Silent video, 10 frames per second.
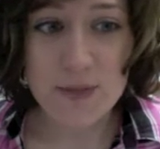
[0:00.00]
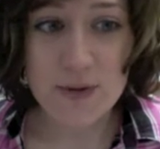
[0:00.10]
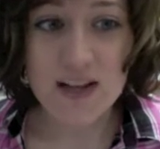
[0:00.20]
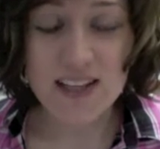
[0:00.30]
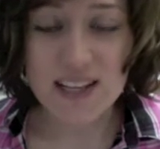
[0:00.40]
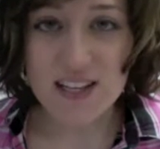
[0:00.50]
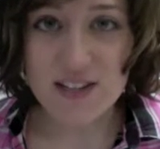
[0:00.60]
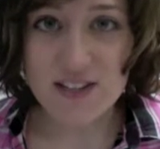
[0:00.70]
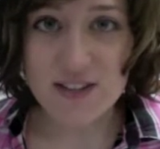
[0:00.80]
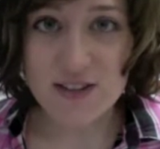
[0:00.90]
While
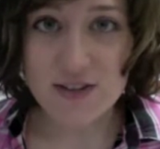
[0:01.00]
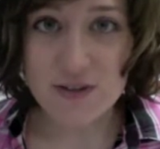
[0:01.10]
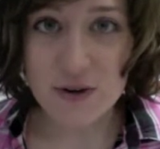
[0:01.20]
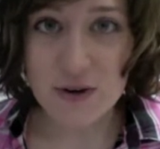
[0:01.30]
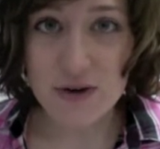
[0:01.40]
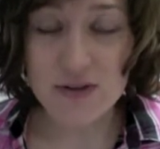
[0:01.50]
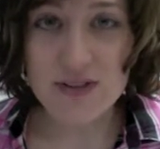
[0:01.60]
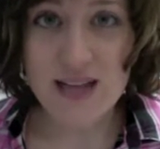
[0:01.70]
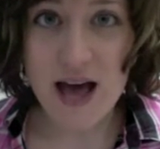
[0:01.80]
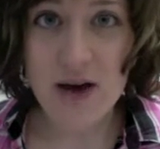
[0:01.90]
each stroke of
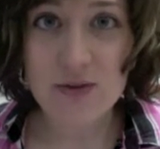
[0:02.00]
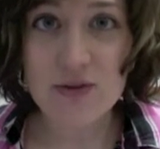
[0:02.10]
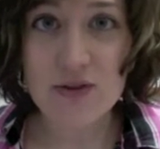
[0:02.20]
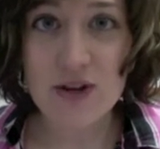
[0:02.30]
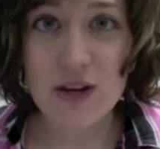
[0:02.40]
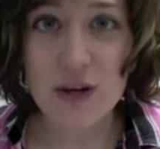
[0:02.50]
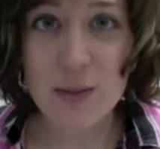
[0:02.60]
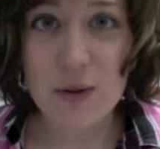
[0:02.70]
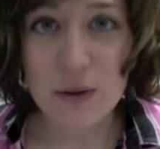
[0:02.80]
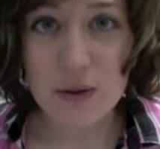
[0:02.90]
sound
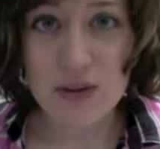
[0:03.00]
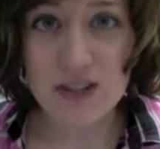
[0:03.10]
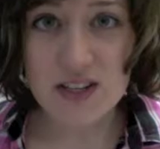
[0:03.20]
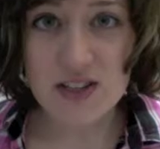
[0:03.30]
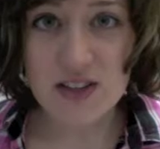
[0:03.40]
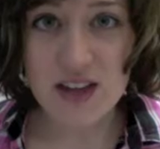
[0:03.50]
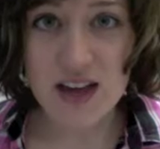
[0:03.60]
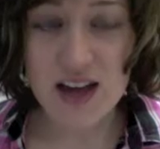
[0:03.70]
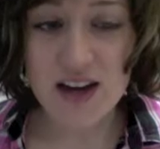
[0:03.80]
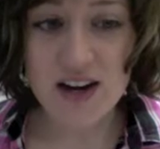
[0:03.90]
pulled into the
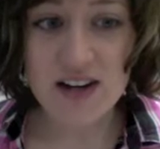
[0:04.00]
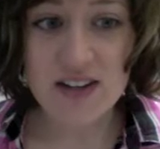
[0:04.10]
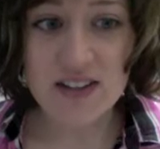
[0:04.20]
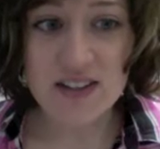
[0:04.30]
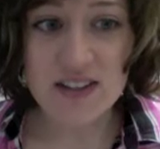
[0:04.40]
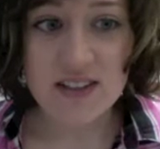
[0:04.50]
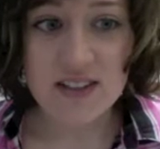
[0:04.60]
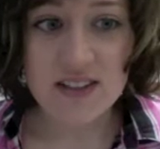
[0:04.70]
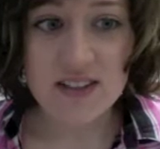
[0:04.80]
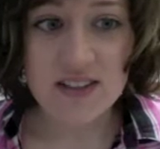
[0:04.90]
air
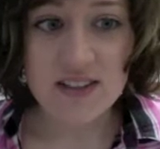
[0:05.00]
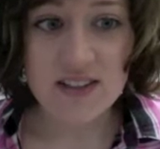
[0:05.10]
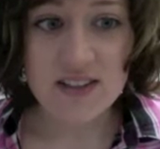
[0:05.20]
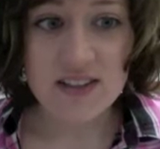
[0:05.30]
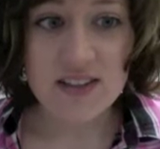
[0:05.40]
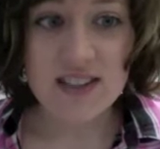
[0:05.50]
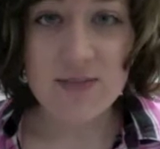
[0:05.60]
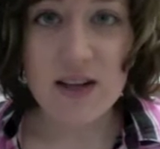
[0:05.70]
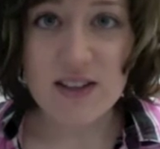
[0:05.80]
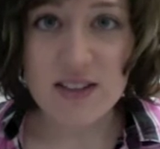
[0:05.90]
is
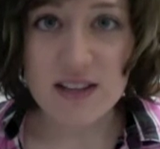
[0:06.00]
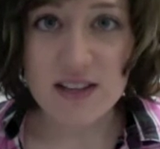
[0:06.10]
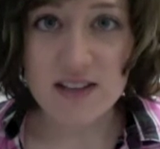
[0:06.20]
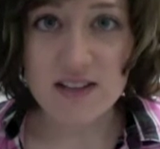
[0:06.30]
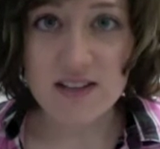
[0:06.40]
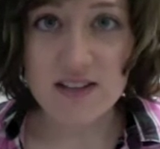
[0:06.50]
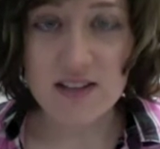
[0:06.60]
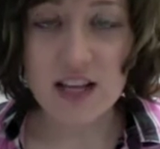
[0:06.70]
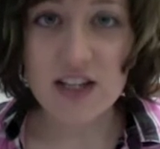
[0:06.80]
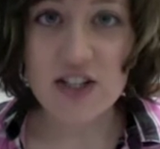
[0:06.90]
melting
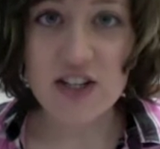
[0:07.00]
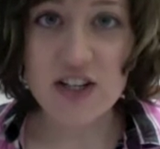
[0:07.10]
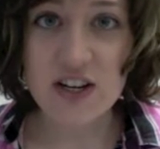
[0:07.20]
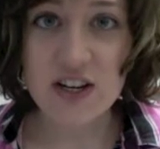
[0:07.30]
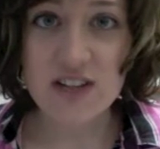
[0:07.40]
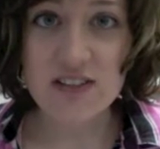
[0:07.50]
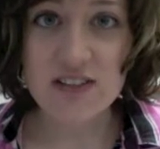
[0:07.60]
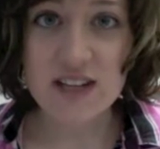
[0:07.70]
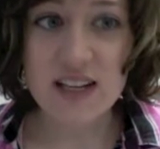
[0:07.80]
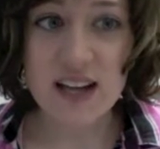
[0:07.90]
like sugar
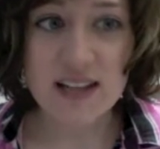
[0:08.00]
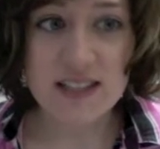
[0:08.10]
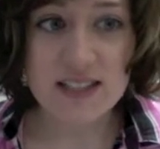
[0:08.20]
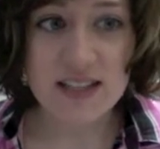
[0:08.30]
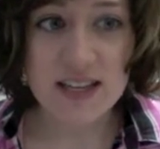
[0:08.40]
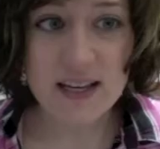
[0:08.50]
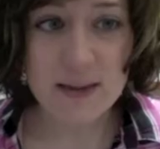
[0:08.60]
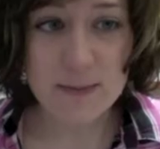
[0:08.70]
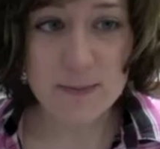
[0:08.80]
in iced tea.